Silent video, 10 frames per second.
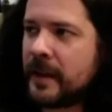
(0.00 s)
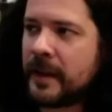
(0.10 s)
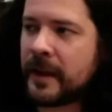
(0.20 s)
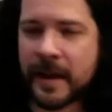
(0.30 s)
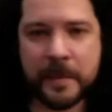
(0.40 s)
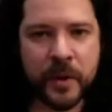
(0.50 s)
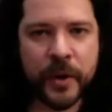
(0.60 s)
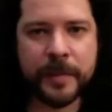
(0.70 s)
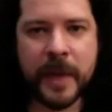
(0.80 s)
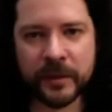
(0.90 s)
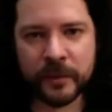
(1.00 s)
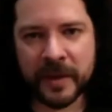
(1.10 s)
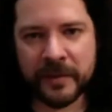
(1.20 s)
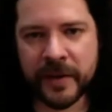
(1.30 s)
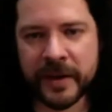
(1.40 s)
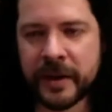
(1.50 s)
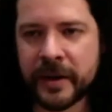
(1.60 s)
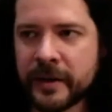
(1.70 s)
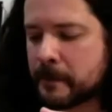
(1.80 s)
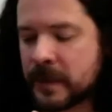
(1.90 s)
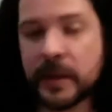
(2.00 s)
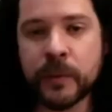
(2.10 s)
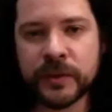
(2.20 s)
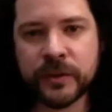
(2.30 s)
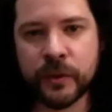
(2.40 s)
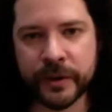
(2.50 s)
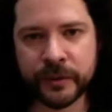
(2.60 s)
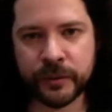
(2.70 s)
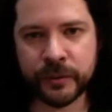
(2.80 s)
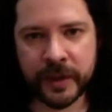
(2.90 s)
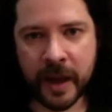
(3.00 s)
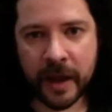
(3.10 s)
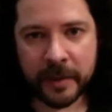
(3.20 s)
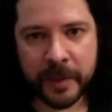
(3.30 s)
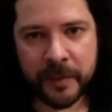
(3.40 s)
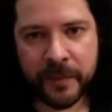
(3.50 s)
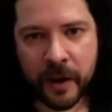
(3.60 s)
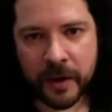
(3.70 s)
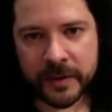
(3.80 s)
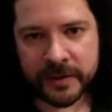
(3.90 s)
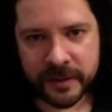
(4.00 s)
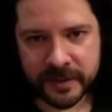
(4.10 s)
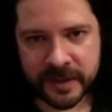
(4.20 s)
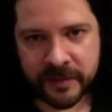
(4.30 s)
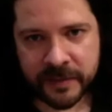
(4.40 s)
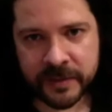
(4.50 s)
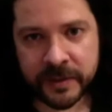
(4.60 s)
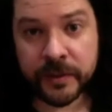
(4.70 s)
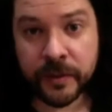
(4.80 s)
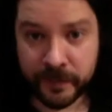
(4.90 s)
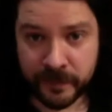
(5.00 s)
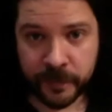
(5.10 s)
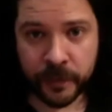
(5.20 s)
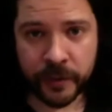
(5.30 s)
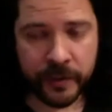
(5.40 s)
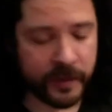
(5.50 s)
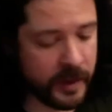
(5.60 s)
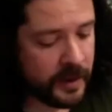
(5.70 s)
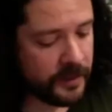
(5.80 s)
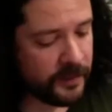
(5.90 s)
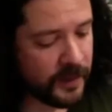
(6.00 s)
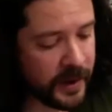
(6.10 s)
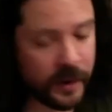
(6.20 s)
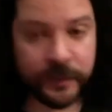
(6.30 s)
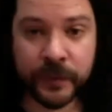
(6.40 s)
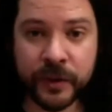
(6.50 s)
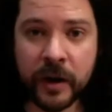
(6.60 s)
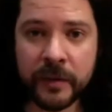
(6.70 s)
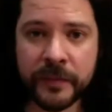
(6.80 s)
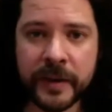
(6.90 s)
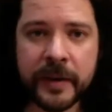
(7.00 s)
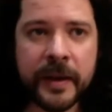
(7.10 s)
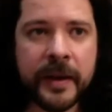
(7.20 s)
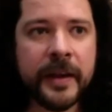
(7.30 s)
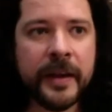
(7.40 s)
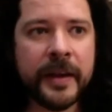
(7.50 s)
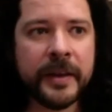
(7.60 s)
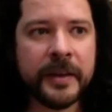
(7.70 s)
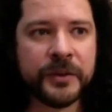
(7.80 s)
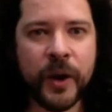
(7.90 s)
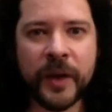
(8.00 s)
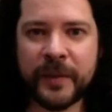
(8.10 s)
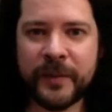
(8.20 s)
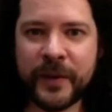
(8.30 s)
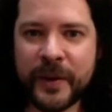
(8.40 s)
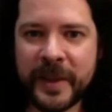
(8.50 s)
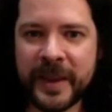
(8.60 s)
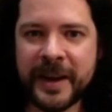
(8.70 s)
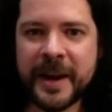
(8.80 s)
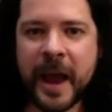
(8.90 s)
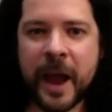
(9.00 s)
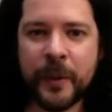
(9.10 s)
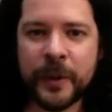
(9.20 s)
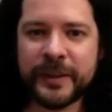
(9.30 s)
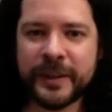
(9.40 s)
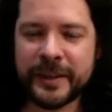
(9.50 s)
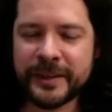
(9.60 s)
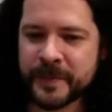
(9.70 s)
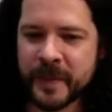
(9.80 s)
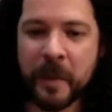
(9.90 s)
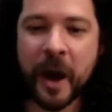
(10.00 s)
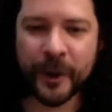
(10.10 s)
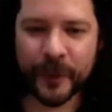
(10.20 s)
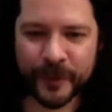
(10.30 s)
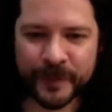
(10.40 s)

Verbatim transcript: And I'm going back to my friend here. He was going to the Academy of Arts in San Francisco for fine arts photography. So at the very beginning, I was his model